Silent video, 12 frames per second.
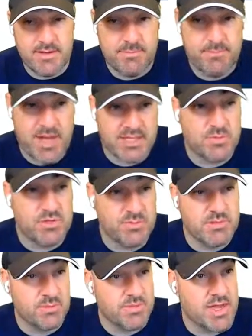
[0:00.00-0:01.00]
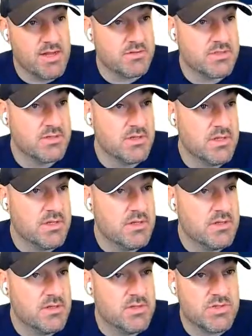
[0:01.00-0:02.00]
password to be something else.
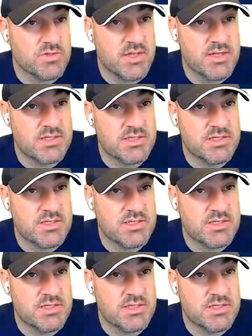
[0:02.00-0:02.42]
So let's